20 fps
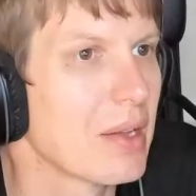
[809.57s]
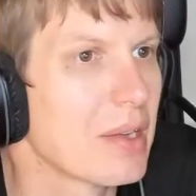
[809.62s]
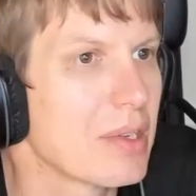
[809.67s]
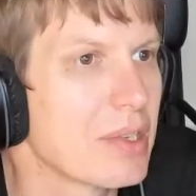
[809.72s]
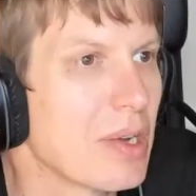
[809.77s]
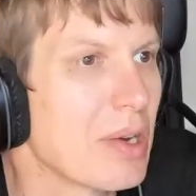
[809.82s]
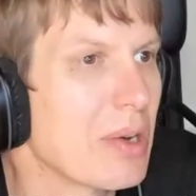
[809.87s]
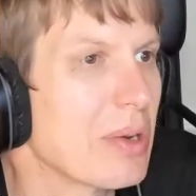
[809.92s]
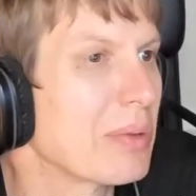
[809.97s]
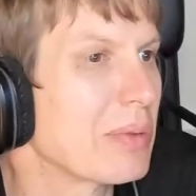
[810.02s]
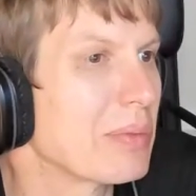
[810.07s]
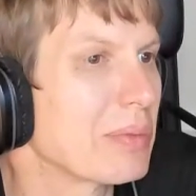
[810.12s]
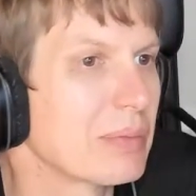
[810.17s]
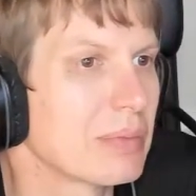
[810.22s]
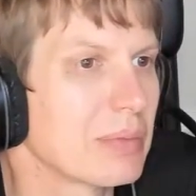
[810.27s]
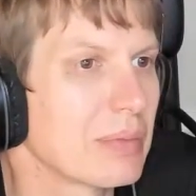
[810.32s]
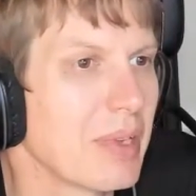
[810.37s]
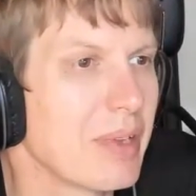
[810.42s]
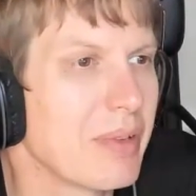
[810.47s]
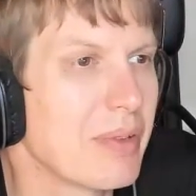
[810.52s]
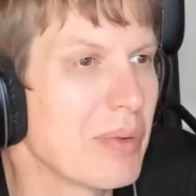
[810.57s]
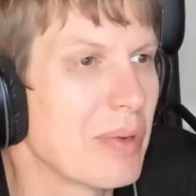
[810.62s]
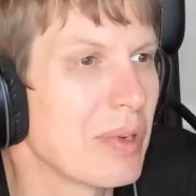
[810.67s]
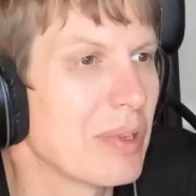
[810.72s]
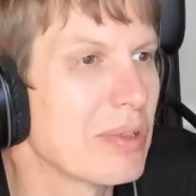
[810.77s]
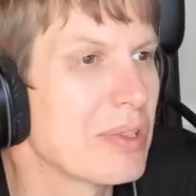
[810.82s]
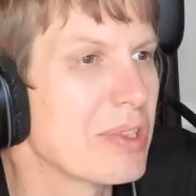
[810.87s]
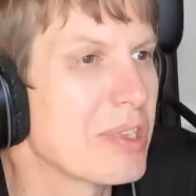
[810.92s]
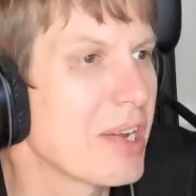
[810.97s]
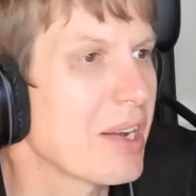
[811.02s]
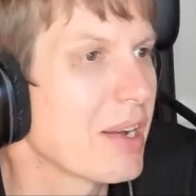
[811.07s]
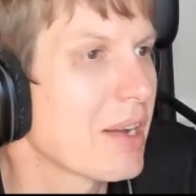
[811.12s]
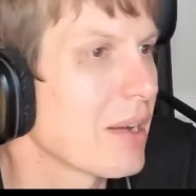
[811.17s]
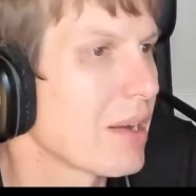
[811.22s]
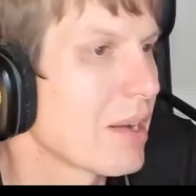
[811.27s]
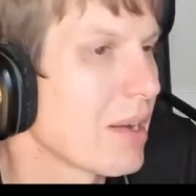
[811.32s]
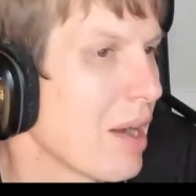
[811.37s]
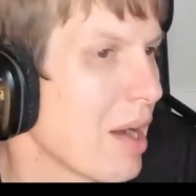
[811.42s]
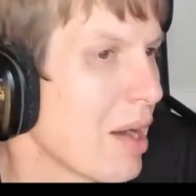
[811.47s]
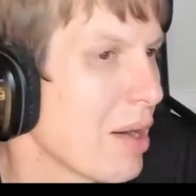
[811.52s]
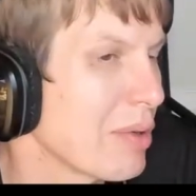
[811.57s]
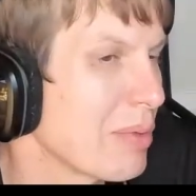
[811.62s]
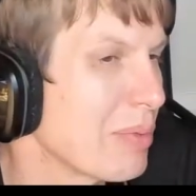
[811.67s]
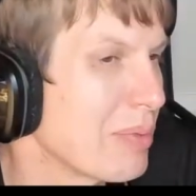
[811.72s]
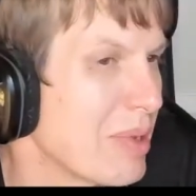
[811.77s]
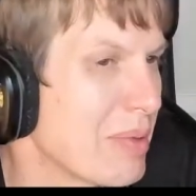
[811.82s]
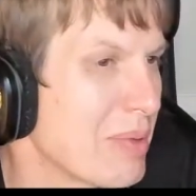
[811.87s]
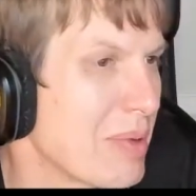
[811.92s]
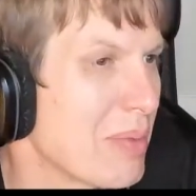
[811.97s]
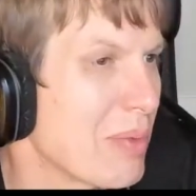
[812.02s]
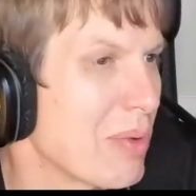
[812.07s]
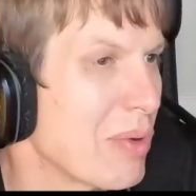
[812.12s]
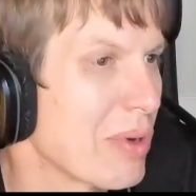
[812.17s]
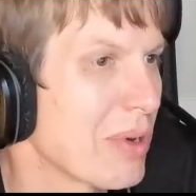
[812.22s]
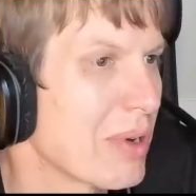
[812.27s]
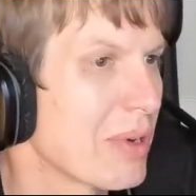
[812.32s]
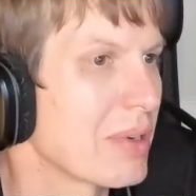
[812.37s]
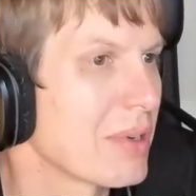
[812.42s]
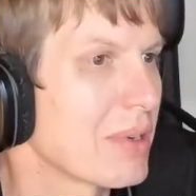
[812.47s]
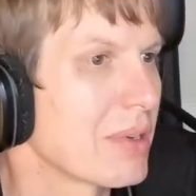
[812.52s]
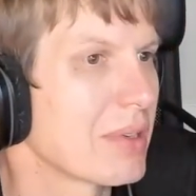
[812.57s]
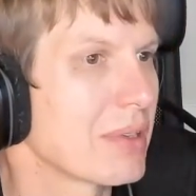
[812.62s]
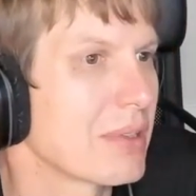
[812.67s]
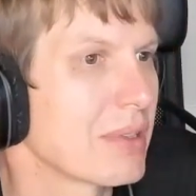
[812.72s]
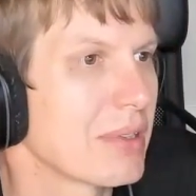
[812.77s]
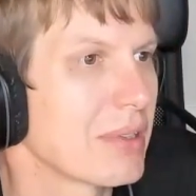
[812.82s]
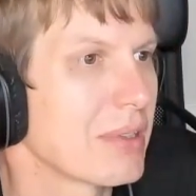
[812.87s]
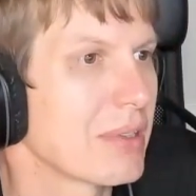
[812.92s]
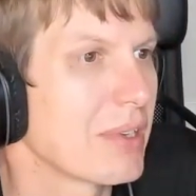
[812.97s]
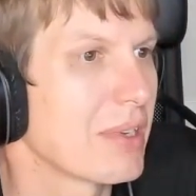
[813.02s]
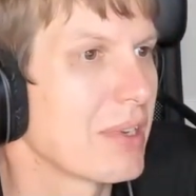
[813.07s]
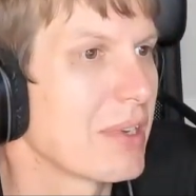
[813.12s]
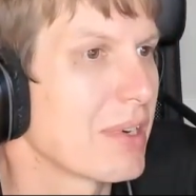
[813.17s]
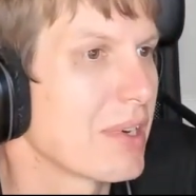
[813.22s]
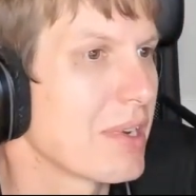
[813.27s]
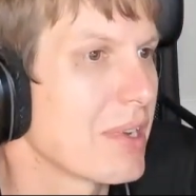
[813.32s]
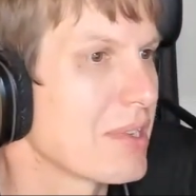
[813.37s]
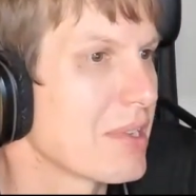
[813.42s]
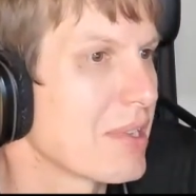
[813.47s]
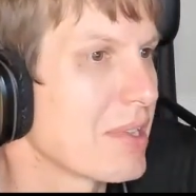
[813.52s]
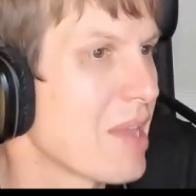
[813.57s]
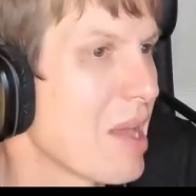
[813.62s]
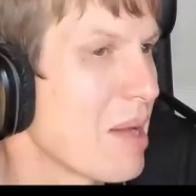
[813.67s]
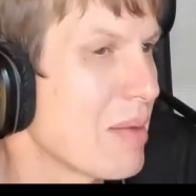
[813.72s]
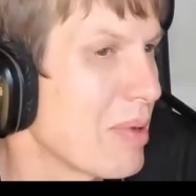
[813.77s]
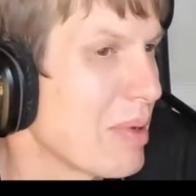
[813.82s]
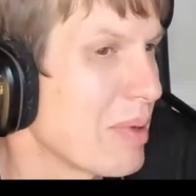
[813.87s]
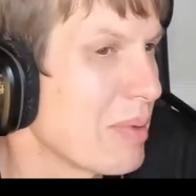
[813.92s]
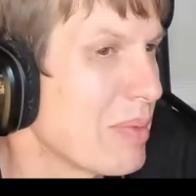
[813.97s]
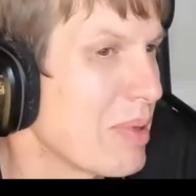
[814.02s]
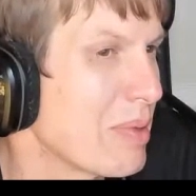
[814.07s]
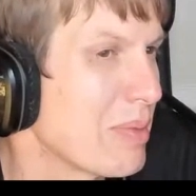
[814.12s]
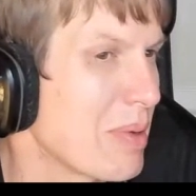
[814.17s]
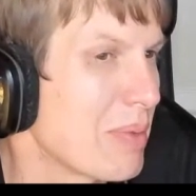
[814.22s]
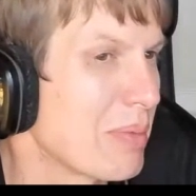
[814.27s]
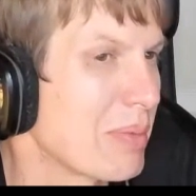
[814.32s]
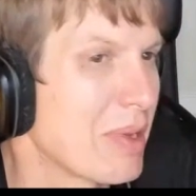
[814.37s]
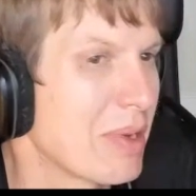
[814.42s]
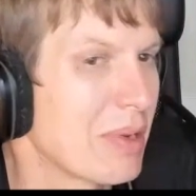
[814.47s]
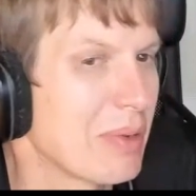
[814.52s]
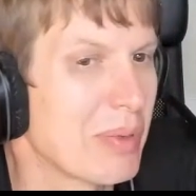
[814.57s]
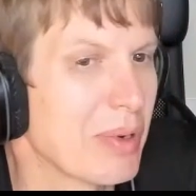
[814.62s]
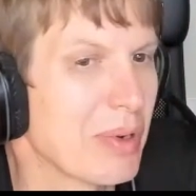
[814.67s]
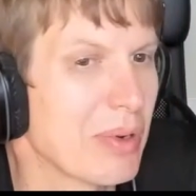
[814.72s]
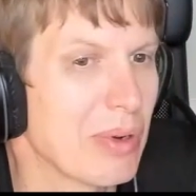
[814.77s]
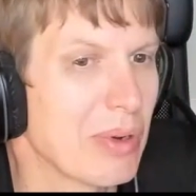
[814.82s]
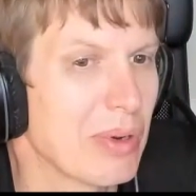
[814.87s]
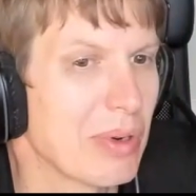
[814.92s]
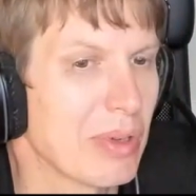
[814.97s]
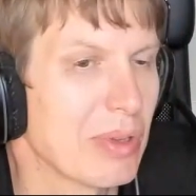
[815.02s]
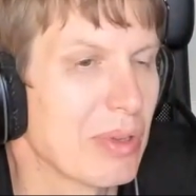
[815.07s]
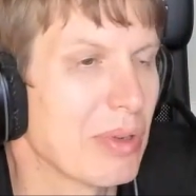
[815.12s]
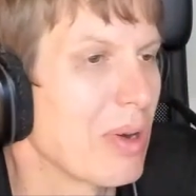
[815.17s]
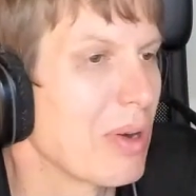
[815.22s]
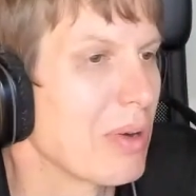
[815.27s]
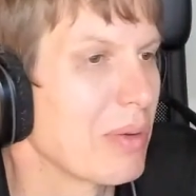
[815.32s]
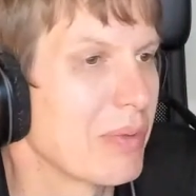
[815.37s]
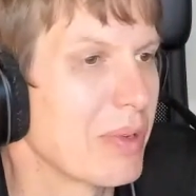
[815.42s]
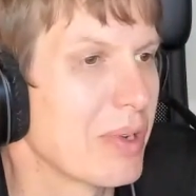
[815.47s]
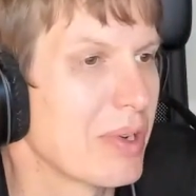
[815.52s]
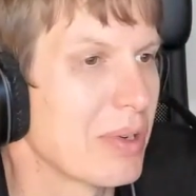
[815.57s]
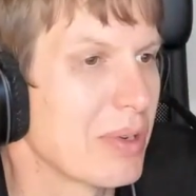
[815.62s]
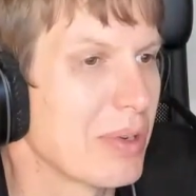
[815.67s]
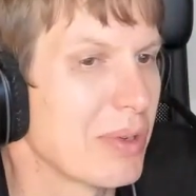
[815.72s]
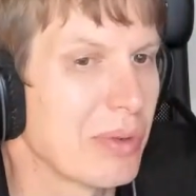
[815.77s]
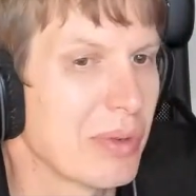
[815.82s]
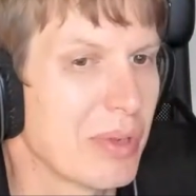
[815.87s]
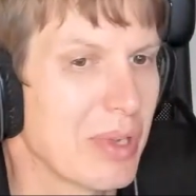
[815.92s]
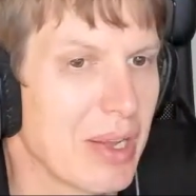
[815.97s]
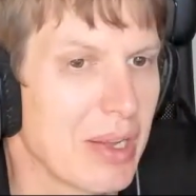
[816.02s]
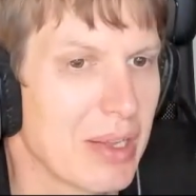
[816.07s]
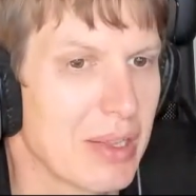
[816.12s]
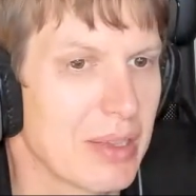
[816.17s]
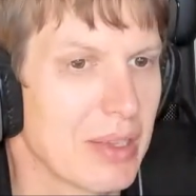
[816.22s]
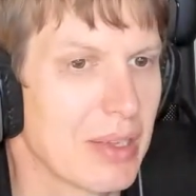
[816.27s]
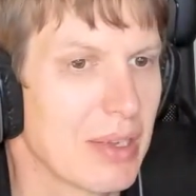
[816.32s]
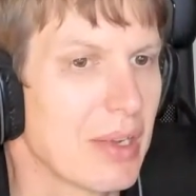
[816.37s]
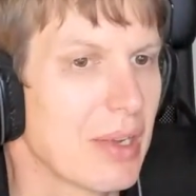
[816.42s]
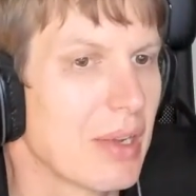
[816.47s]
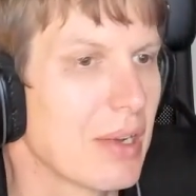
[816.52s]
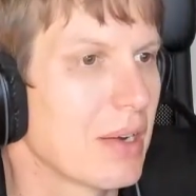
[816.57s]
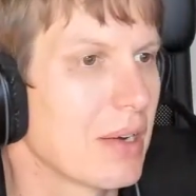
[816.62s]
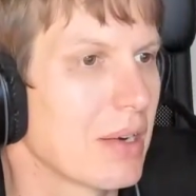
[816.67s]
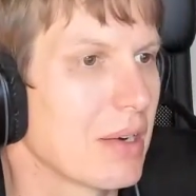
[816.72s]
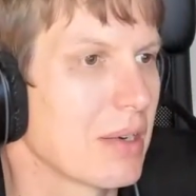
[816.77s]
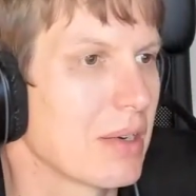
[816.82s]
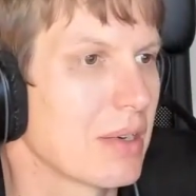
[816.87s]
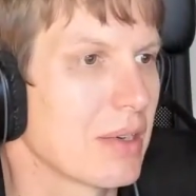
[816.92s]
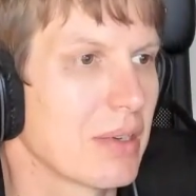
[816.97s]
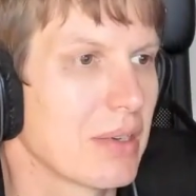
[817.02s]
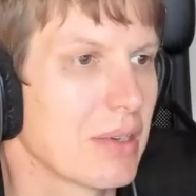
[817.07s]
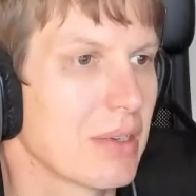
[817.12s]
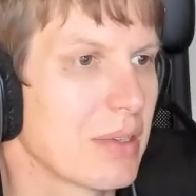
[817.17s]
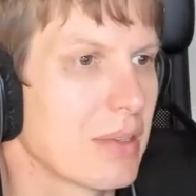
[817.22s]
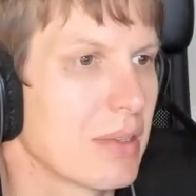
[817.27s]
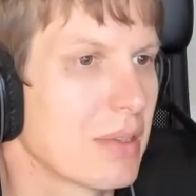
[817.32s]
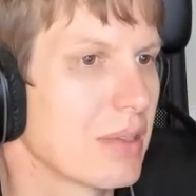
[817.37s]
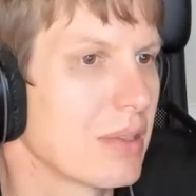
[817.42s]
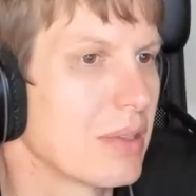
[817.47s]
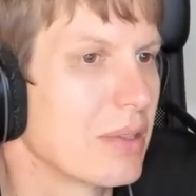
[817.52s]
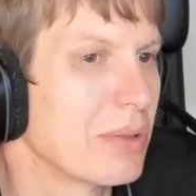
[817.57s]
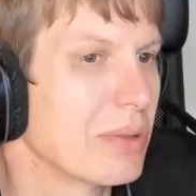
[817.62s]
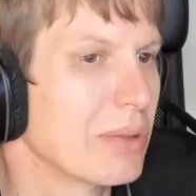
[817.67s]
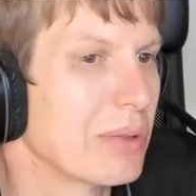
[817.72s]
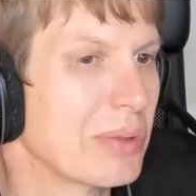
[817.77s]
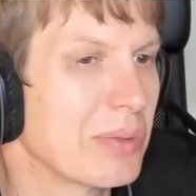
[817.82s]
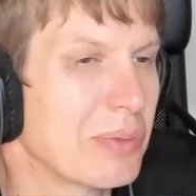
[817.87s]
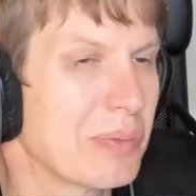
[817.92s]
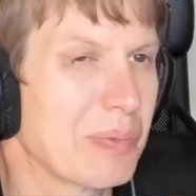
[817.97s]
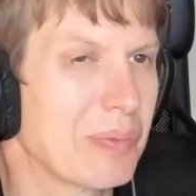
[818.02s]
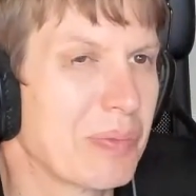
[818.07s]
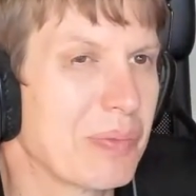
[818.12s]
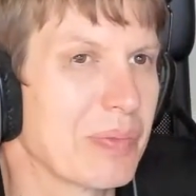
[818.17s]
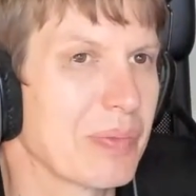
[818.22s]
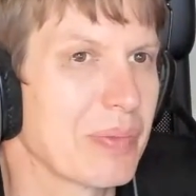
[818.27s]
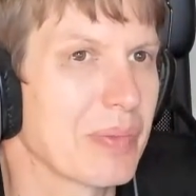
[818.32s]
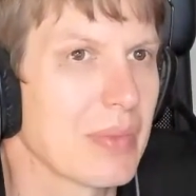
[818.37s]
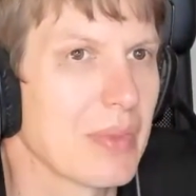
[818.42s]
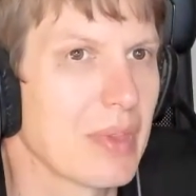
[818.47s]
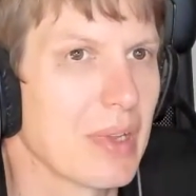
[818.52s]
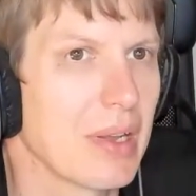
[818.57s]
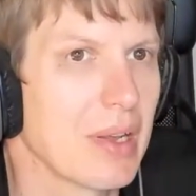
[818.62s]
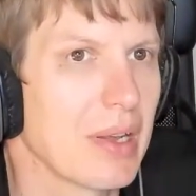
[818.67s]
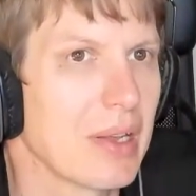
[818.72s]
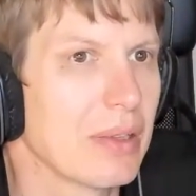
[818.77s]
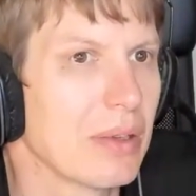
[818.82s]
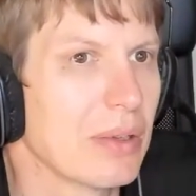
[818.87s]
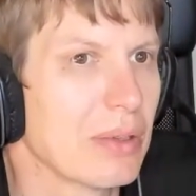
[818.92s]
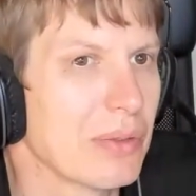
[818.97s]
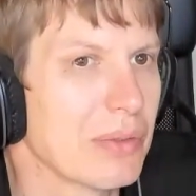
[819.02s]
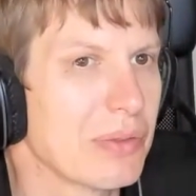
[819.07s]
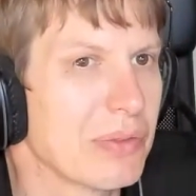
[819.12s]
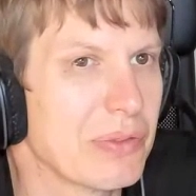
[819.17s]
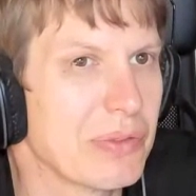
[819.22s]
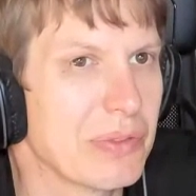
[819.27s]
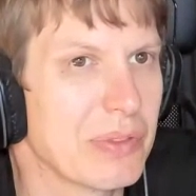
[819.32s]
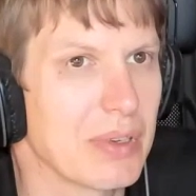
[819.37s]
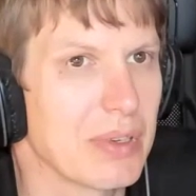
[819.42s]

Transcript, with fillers: So if you want to check uh, out PMM more, uh, here is a demo, pmmdemo.percona.com, where you can uh, do mm, a lot of